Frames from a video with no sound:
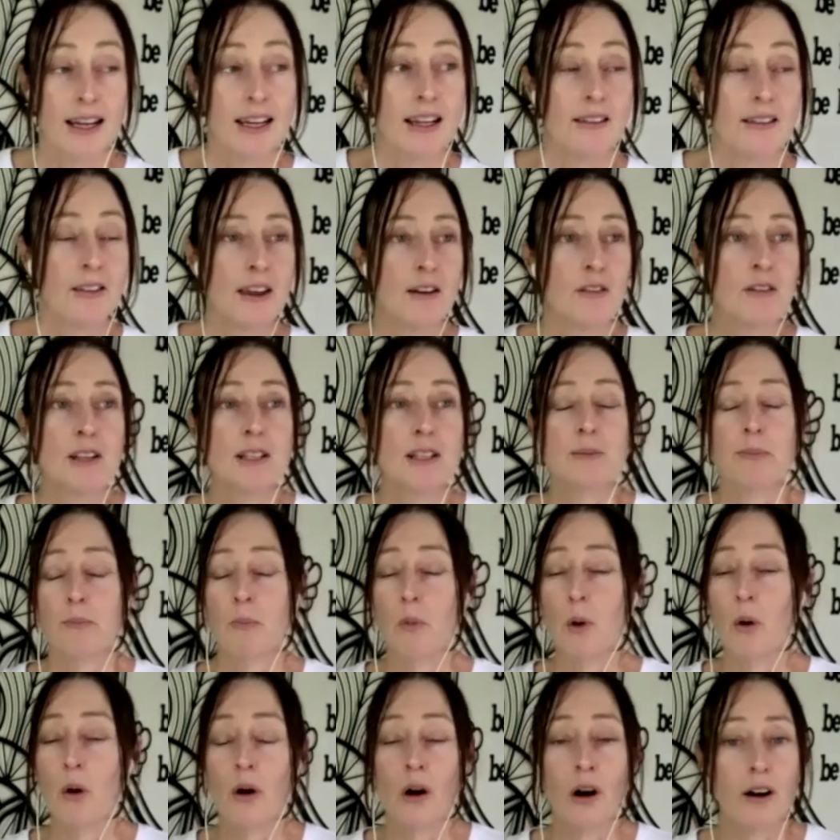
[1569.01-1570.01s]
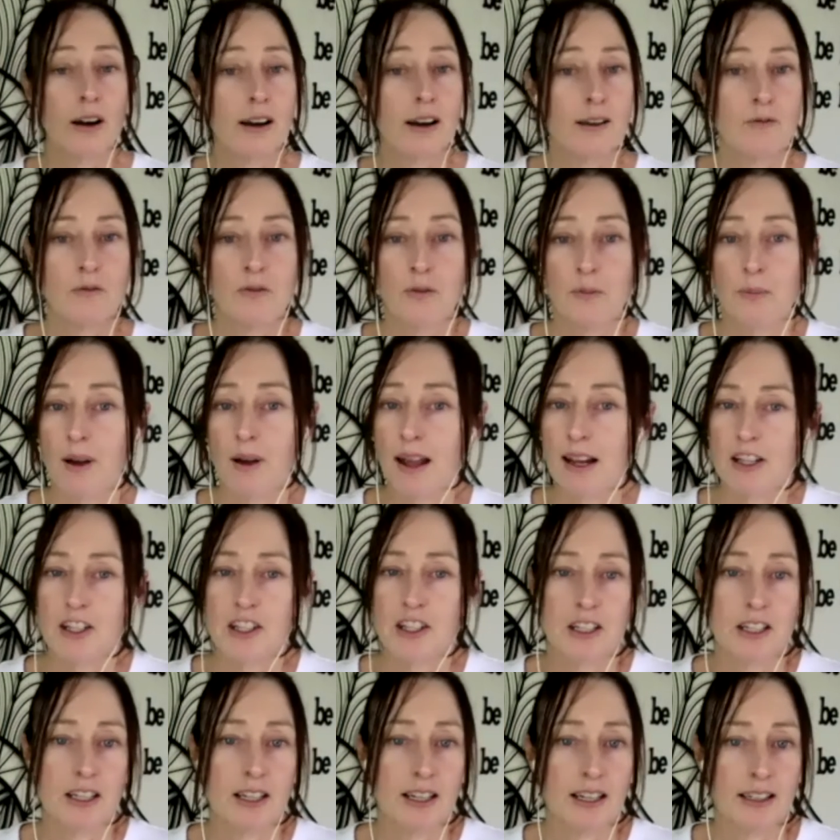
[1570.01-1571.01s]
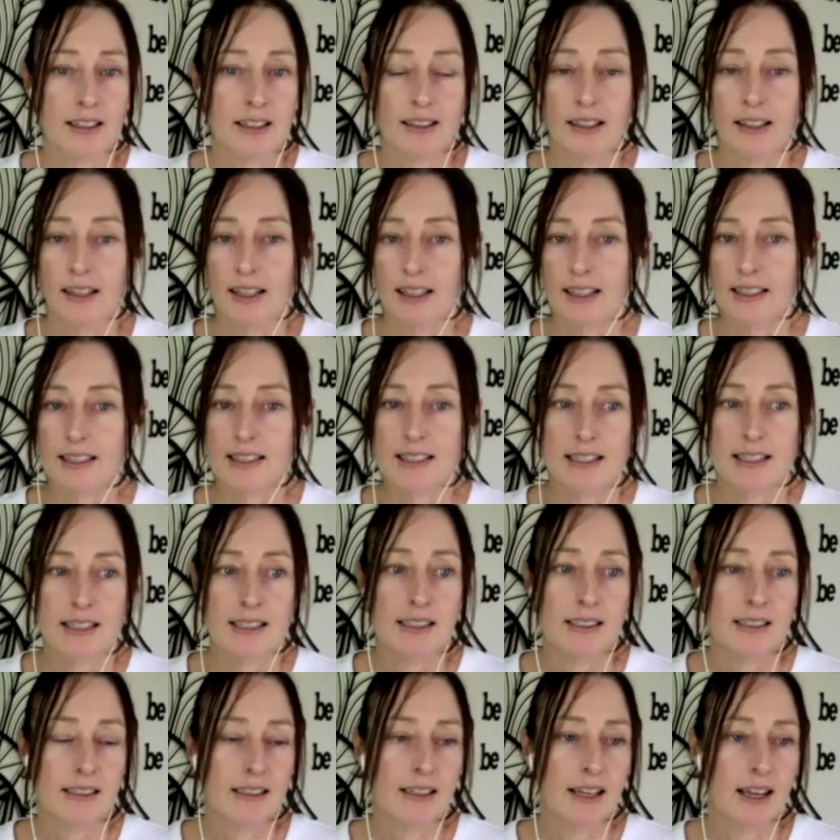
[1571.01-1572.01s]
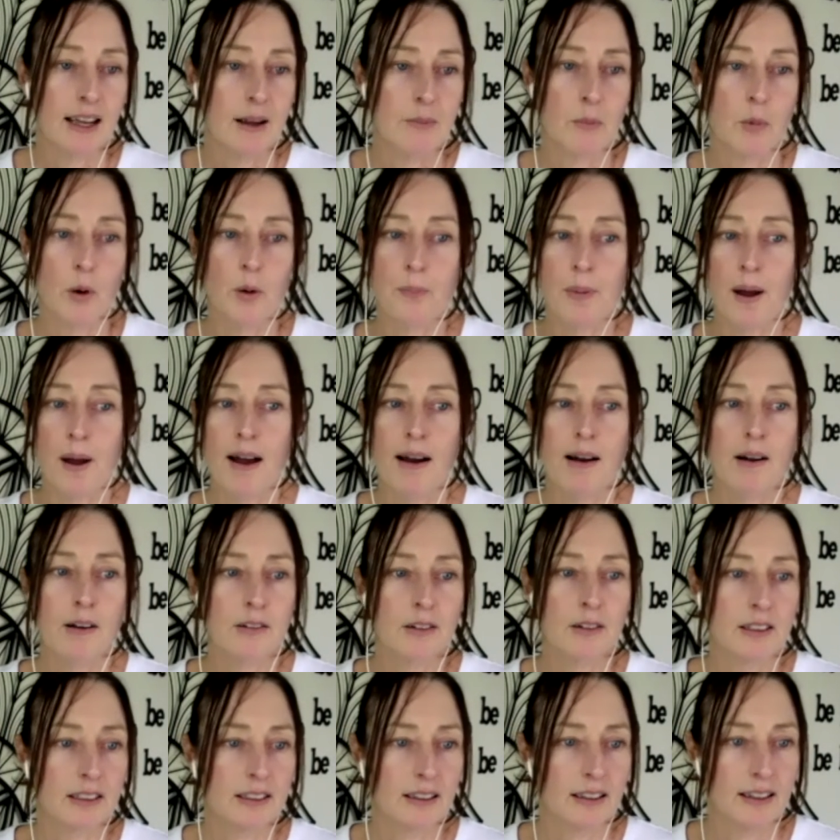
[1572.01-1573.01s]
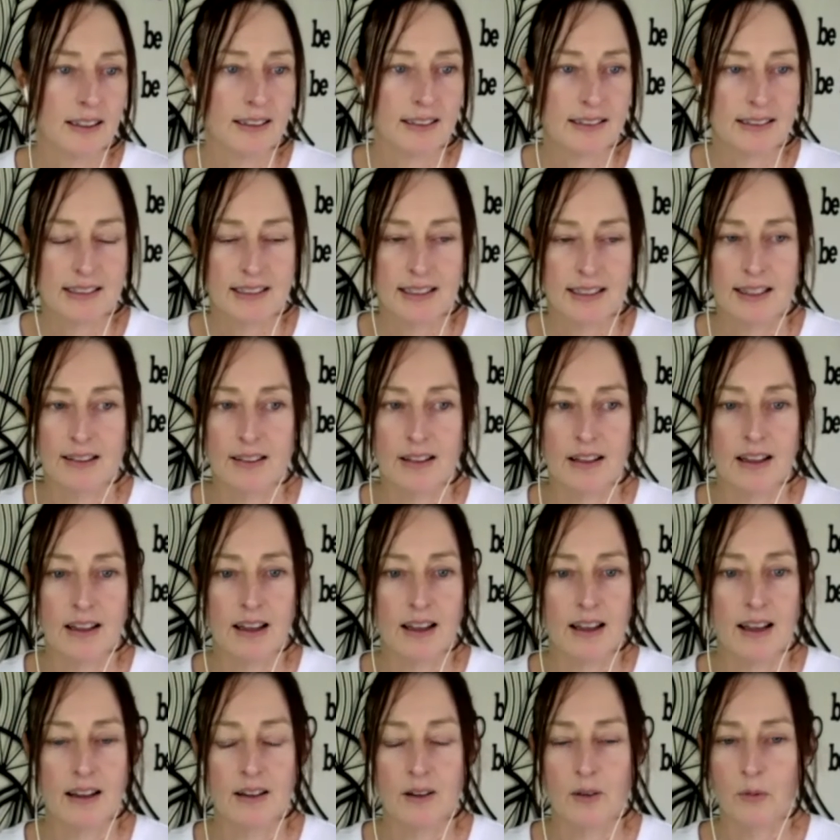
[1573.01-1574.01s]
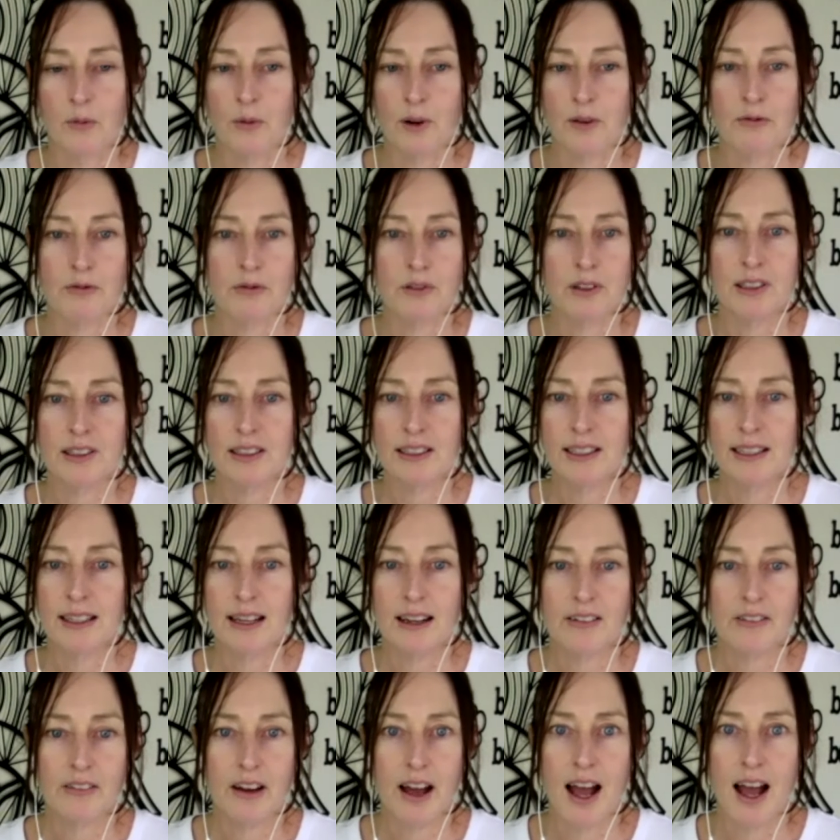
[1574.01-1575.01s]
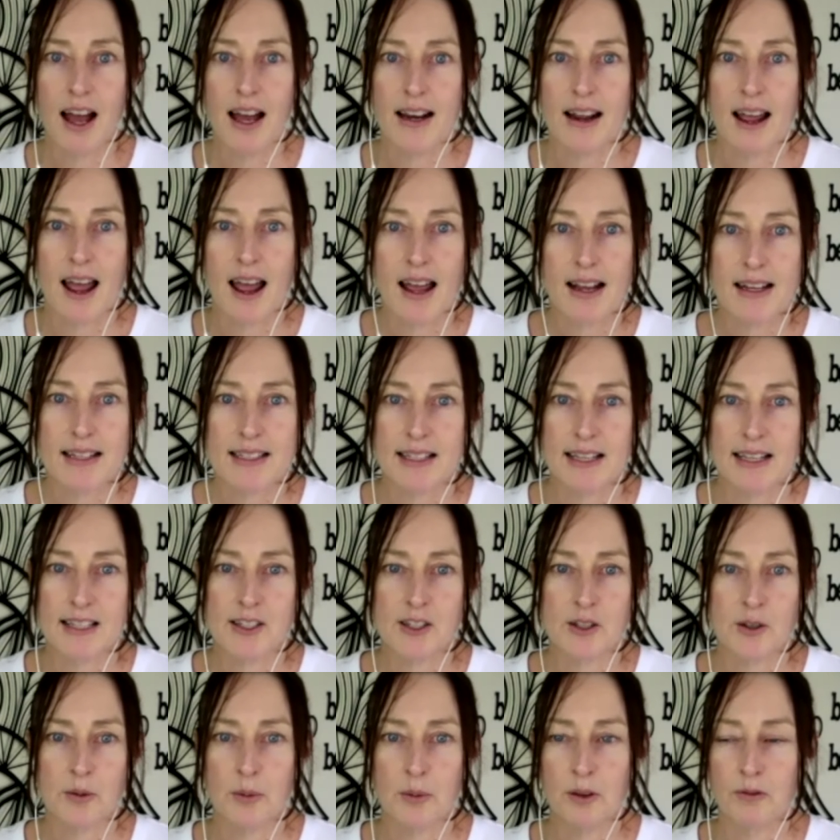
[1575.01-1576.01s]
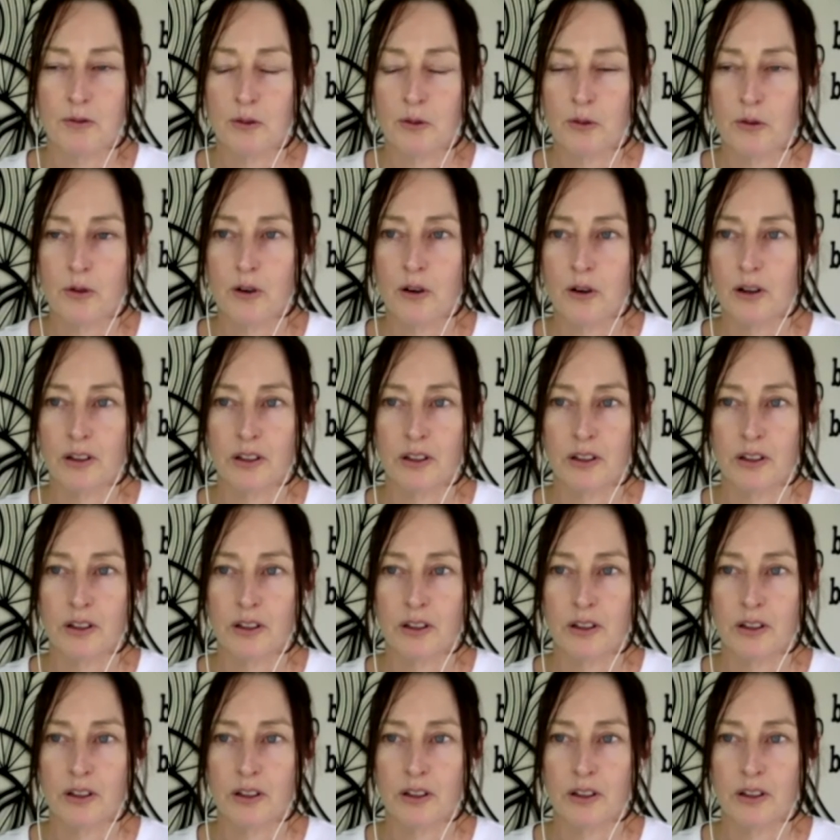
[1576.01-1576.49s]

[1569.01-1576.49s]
There is more information in LinkedIn and more power on LinkedIn than we've really ever had access to before.